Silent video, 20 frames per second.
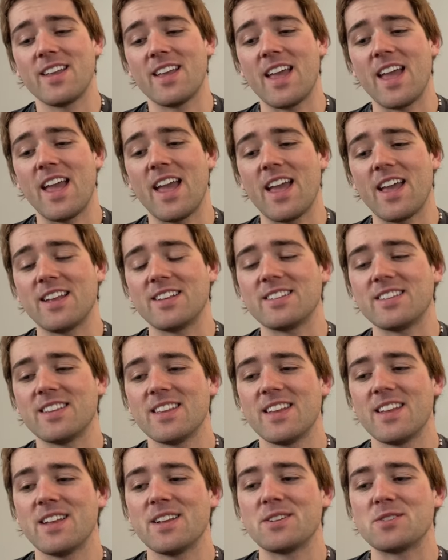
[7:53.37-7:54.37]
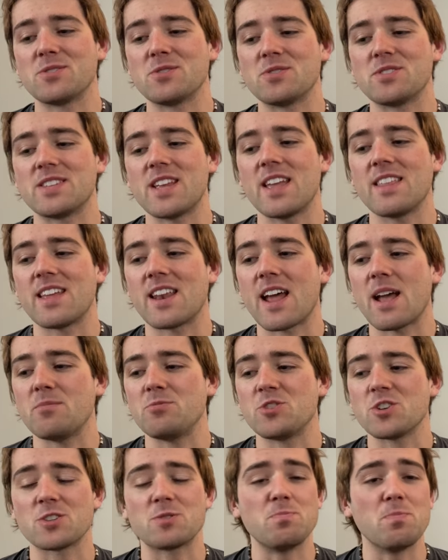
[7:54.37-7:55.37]
And to say that I'm
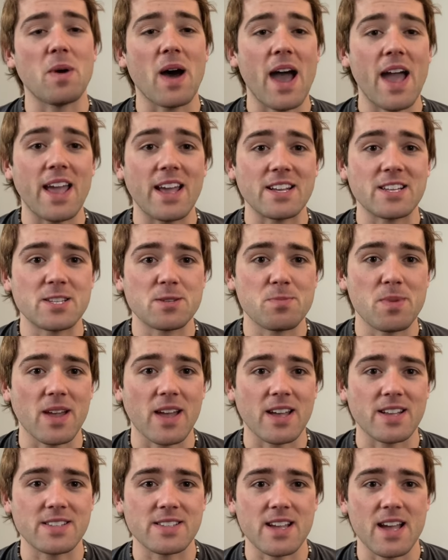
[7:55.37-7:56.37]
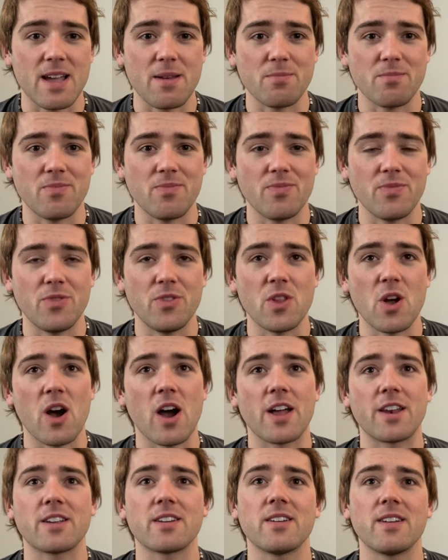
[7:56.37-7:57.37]
just biased because I'm
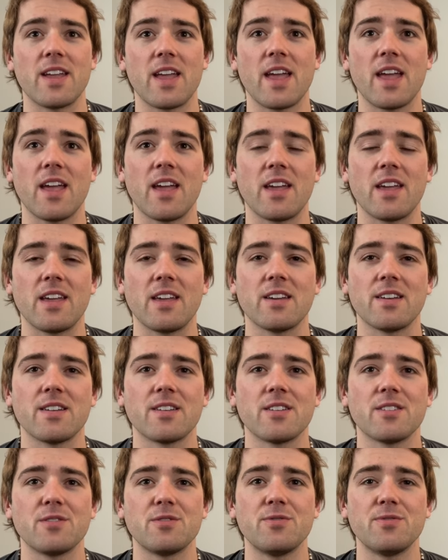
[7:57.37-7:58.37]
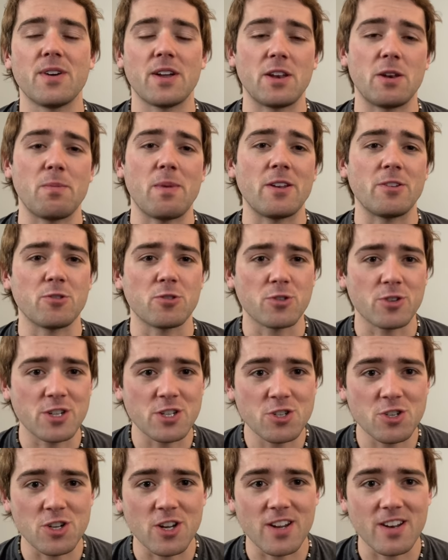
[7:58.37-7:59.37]
not a fundamental
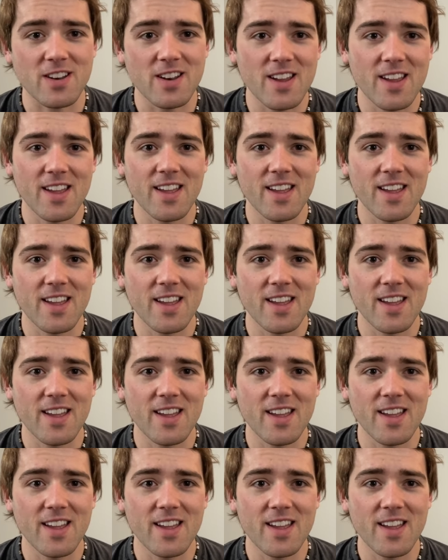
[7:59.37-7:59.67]
Christian,